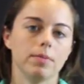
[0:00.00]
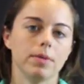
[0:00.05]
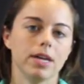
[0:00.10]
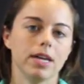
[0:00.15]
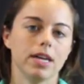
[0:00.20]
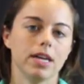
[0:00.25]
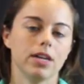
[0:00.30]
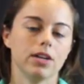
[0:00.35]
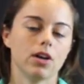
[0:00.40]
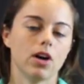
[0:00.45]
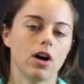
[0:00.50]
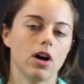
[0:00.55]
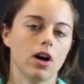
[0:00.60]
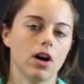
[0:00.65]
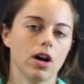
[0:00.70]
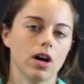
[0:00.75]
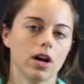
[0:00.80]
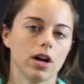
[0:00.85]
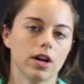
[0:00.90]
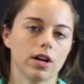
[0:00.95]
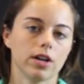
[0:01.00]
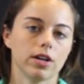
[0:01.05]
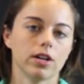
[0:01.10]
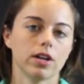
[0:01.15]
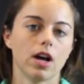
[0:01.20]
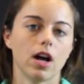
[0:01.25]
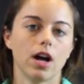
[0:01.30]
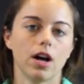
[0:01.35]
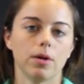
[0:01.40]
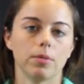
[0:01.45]
in our
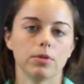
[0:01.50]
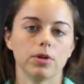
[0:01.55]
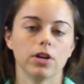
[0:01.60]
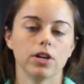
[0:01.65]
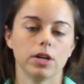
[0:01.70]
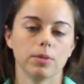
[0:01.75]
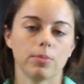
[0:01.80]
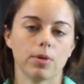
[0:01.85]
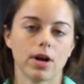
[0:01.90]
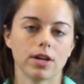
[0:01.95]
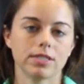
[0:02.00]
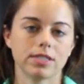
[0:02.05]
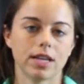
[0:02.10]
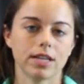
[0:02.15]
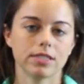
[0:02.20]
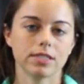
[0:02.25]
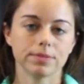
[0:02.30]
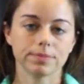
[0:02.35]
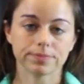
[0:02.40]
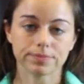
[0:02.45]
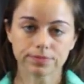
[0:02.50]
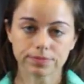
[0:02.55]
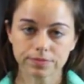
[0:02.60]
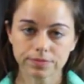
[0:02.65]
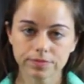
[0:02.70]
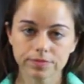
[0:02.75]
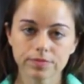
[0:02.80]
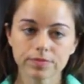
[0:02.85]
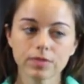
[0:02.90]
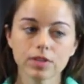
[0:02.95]
cooking process.
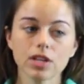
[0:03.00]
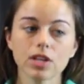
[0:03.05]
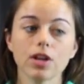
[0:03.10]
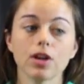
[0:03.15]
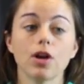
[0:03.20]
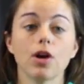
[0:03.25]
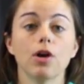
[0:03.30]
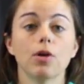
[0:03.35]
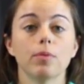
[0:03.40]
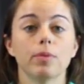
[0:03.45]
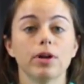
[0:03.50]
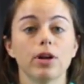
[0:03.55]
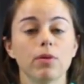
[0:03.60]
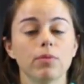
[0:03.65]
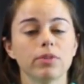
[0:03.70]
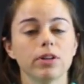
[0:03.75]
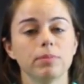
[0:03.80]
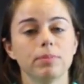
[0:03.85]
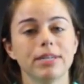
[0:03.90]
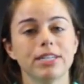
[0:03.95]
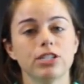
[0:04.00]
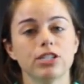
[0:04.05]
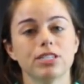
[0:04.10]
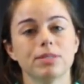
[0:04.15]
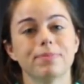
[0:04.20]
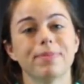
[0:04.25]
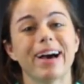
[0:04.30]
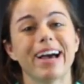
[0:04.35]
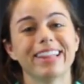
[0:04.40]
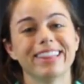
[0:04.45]
We don't want to be
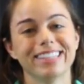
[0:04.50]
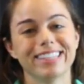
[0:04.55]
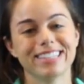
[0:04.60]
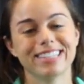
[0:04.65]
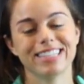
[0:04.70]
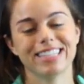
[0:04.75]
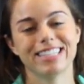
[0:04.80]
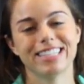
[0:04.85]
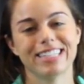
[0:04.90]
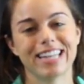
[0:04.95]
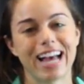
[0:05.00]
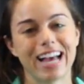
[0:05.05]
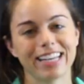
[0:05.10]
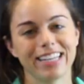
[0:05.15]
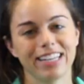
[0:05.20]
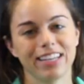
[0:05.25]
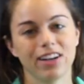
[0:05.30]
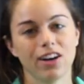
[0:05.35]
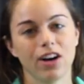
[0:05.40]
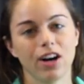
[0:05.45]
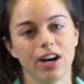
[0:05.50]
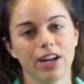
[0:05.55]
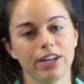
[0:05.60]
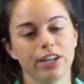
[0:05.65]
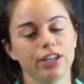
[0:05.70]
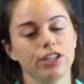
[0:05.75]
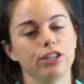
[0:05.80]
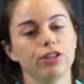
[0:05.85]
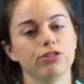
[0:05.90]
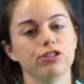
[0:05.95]
just mindlessly snacking
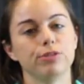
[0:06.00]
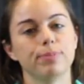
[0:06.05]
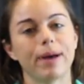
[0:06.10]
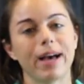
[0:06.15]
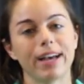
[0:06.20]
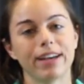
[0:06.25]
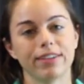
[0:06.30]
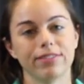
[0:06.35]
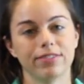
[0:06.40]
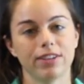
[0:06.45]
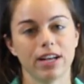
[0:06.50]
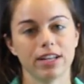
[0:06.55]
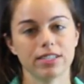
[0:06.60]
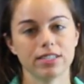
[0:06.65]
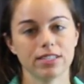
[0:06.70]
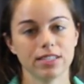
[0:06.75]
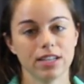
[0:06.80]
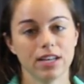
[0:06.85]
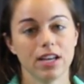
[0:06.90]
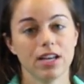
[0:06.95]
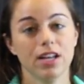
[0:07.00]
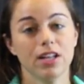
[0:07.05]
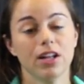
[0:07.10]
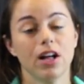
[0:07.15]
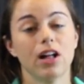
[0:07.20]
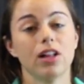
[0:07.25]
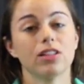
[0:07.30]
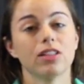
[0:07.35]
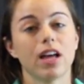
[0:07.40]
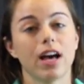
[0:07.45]
on a huge bag of nuts.
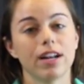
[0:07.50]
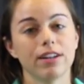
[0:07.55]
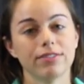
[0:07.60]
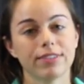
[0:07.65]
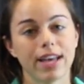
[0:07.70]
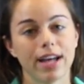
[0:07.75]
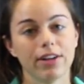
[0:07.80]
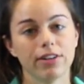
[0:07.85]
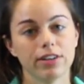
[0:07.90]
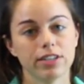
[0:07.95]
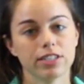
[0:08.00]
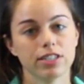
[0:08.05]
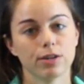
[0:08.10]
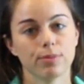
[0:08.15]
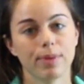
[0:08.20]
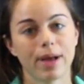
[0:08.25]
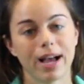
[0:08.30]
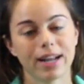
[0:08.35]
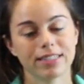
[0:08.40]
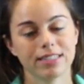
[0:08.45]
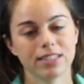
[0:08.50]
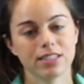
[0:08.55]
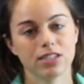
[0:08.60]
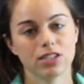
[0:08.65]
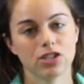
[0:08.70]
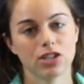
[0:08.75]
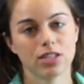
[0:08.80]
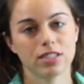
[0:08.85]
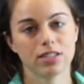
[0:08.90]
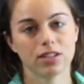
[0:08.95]
A lot of calories are packed
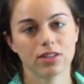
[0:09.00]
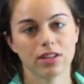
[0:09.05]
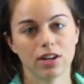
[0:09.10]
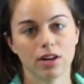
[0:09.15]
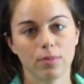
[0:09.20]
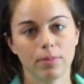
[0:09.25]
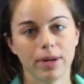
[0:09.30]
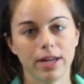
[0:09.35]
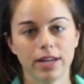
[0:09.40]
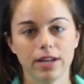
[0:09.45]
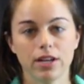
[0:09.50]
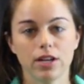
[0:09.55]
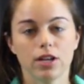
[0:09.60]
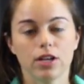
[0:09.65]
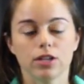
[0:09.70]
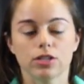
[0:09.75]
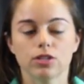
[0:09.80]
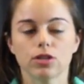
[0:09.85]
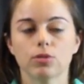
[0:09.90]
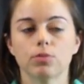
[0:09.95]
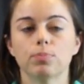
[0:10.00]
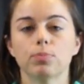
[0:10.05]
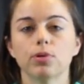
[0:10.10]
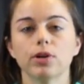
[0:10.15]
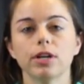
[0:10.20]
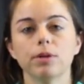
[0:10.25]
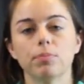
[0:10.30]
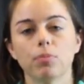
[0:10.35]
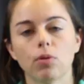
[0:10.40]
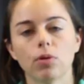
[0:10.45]
into just a little bit, so
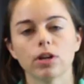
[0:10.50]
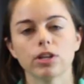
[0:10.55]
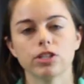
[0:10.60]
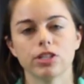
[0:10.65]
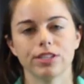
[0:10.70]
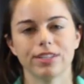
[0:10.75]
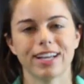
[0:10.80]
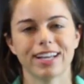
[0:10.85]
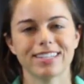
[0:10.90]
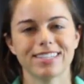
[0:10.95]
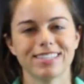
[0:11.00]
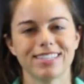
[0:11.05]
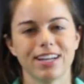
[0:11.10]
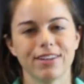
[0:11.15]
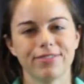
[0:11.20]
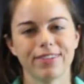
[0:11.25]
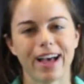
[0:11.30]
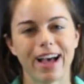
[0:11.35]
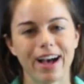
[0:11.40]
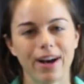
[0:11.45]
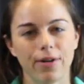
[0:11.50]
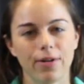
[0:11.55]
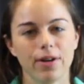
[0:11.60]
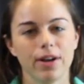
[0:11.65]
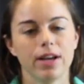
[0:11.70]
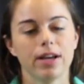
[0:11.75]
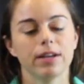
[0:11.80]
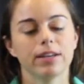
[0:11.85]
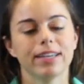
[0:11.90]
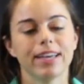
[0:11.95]
pre-portion that stuff out.
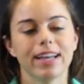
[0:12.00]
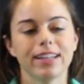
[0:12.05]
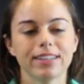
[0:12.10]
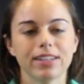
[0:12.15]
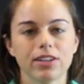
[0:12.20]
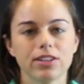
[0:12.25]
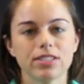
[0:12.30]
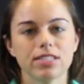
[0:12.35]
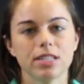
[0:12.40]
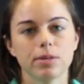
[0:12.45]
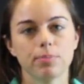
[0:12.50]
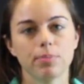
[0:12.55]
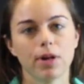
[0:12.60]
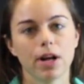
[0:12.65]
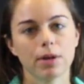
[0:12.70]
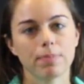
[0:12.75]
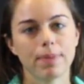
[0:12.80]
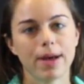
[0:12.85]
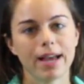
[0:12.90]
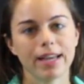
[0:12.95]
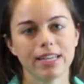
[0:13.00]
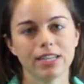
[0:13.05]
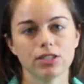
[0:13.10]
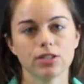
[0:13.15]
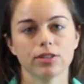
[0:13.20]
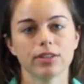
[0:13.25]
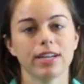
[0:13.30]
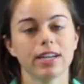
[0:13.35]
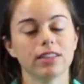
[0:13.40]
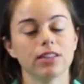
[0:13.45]
Get little Ziploc
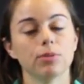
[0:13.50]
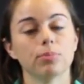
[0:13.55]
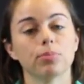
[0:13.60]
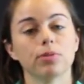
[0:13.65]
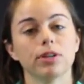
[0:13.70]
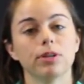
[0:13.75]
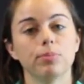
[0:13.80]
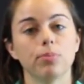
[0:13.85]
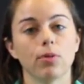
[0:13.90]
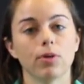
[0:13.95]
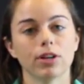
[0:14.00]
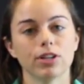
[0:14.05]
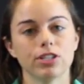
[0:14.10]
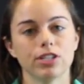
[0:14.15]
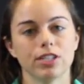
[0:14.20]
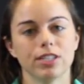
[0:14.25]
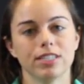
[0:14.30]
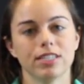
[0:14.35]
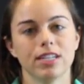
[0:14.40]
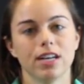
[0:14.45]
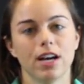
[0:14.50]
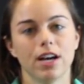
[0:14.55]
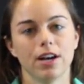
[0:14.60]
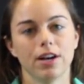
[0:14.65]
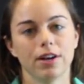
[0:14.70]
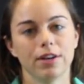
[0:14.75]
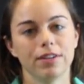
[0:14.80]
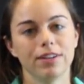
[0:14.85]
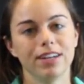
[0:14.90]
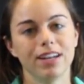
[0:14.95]
baggies or get the pre-portioned
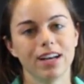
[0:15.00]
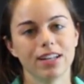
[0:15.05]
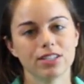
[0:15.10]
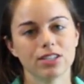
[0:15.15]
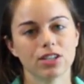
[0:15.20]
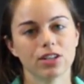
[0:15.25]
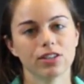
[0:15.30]
nuts